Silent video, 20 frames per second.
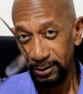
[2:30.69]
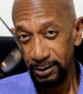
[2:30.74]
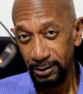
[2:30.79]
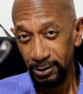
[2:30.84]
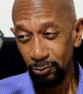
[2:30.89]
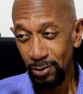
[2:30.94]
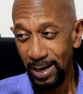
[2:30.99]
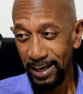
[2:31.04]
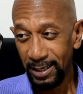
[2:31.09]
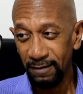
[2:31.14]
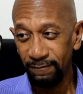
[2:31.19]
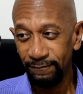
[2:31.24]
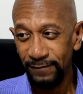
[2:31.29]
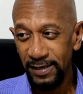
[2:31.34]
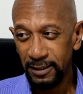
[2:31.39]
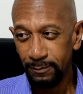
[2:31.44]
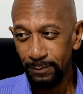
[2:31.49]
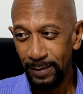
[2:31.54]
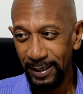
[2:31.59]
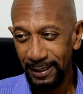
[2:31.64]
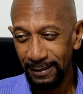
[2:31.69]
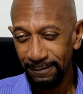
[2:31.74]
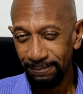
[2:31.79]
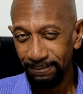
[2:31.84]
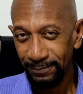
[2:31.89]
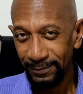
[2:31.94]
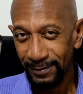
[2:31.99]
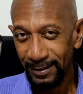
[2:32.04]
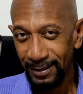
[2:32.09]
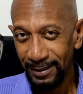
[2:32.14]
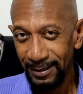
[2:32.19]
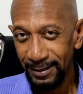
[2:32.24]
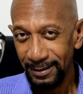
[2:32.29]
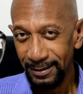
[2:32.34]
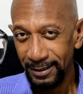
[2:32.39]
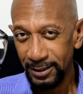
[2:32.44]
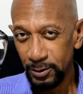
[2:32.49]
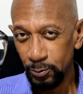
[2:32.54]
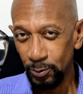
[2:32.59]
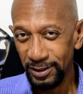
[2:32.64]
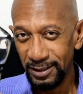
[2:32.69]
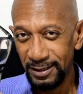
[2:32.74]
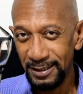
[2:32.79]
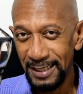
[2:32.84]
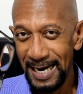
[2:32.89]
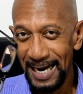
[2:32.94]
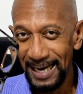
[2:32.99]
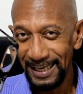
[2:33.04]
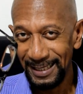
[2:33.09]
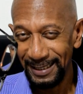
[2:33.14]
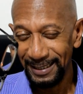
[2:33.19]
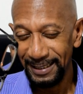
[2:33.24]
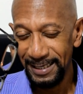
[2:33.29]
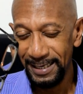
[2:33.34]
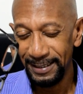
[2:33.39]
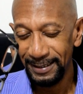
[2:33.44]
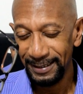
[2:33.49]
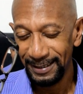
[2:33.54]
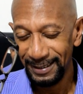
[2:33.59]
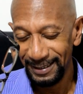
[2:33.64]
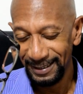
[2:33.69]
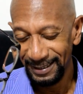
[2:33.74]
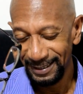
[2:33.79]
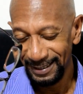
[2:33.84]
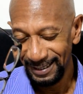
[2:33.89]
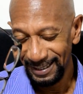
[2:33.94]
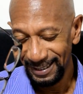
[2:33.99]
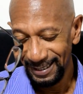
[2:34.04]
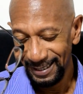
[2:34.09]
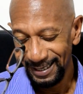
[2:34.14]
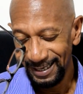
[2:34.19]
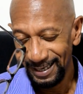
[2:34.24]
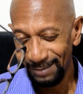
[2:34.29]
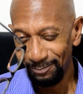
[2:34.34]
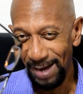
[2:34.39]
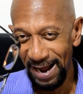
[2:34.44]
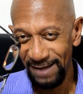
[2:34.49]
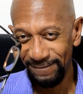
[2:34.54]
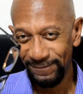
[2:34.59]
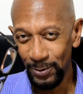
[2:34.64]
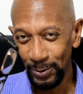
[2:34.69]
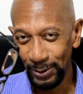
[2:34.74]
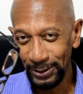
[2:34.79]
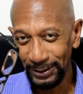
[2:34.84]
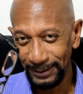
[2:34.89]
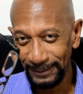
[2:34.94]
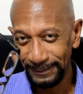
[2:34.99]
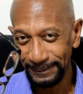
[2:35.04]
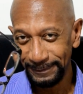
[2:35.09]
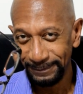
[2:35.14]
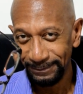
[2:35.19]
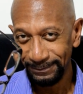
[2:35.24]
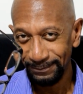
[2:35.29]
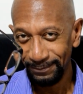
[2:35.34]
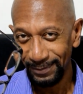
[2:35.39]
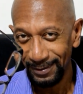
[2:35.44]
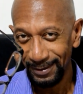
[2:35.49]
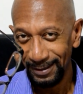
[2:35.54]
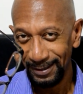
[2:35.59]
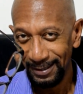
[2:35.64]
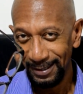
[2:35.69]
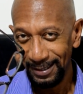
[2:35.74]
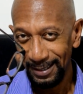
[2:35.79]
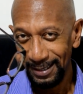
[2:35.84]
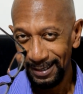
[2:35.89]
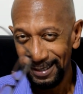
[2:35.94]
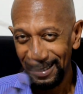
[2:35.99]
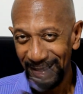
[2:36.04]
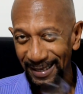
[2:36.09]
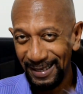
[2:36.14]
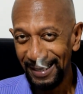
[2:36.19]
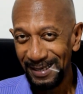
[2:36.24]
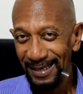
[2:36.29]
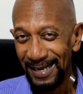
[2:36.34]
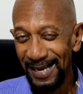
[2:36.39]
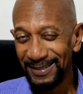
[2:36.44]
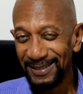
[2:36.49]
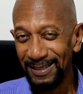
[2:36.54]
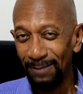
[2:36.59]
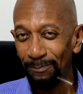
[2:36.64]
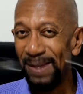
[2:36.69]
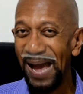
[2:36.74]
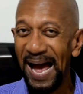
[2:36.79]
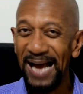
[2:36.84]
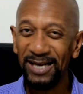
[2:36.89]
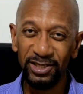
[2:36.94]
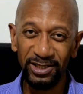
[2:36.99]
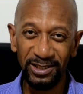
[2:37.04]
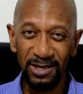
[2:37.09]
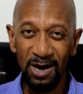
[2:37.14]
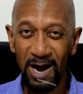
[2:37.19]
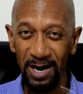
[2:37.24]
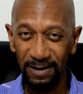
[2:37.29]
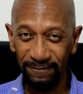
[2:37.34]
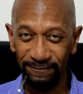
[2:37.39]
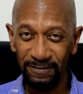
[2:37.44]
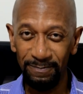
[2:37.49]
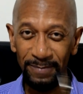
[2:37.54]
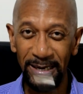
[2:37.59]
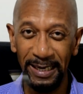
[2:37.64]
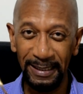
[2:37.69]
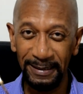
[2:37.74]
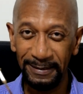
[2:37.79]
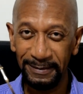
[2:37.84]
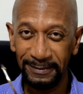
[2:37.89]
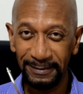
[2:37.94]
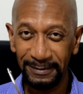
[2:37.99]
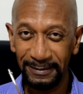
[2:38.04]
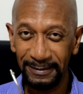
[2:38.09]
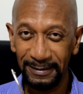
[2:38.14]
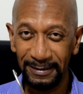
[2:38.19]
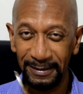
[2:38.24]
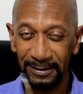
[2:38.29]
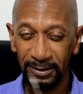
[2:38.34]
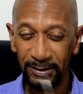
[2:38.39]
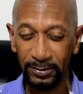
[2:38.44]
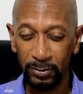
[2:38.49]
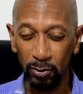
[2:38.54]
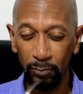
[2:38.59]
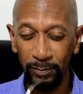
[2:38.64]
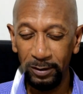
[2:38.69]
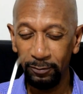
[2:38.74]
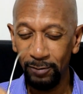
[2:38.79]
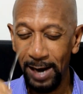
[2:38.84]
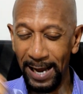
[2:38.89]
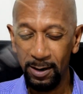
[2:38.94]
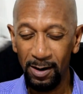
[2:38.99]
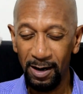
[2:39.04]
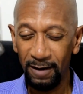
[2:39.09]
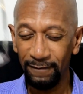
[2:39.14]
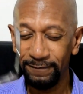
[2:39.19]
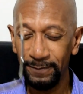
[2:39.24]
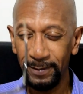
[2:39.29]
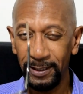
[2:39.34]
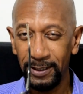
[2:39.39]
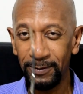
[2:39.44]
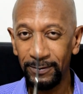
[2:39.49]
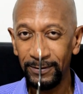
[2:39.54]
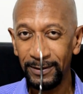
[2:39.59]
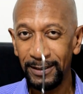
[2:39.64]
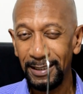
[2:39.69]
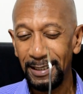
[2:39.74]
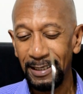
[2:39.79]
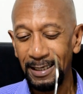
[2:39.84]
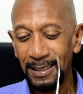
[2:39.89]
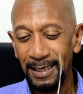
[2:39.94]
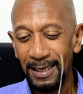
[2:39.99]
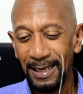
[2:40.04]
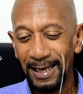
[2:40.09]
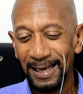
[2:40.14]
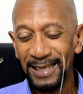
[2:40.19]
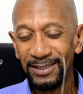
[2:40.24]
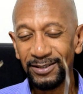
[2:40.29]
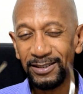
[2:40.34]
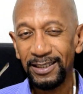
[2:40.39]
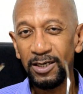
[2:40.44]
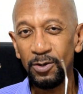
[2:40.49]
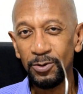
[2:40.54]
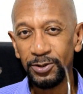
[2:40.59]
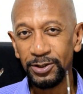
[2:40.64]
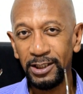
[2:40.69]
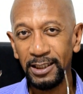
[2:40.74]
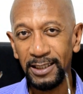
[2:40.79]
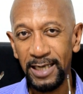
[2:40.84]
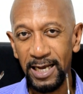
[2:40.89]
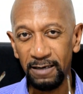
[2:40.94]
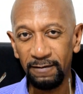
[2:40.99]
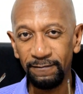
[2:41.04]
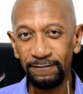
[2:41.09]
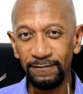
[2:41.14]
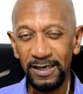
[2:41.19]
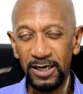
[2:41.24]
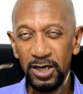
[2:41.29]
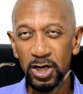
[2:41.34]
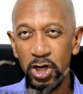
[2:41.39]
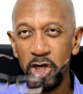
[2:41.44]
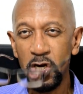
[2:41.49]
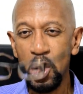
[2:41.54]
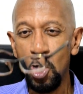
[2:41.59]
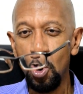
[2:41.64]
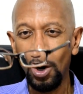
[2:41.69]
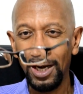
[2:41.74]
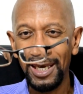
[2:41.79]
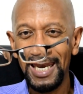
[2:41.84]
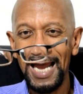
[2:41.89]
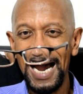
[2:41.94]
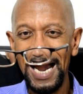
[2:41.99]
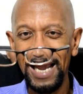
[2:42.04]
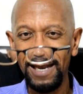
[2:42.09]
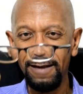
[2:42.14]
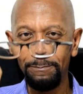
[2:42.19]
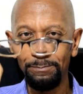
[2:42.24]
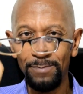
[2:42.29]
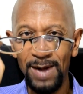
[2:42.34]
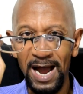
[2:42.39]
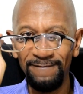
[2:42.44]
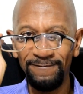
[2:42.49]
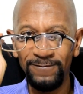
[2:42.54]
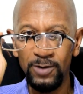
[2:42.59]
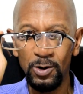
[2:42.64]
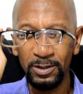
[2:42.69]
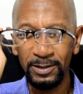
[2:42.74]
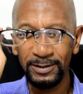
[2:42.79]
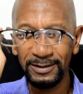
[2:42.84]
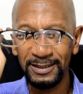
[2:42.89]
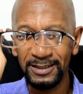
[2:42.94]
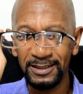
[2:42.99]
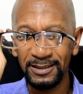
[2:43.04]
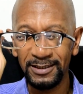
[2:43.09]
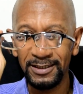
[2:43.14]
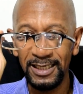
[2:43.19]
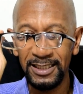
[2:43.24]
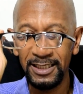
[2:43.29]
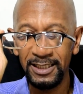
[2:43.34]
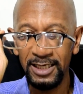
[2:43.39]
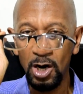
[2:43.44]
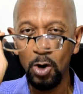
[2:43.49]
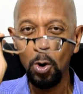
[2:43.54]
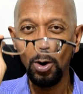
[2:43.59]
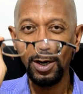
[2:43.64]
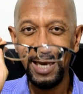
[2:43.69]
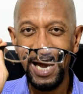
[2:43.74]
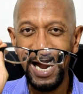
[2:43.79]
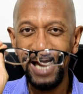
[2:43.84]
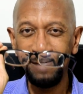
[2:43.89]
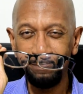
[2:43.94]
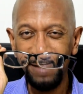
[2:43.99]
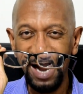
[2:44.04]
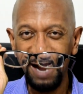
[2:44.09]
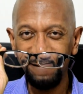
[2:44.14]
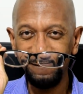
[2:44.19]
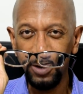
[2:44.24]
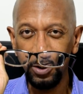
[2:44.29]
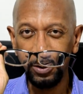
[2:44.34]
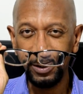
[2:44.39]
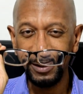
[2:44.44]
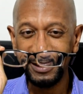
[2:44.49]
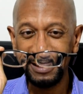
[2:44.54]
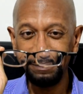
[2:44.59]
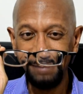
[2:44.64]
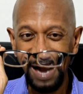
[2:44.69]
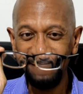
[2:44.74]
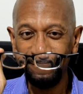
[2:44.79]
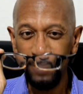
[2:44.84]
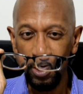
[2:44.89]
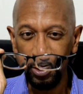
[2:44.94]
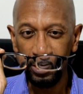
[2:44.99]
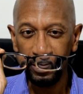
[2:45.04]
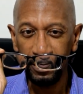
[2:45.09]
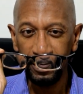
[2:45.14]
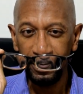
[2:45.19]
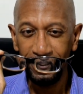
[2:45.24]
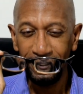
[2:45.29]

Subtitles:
try to convince me this was not bifocal. That's a bad start for me. Took me right off, you know. I guess they don't see a lot of no line bifocal. This is a no line bifocal. It's a bifocal.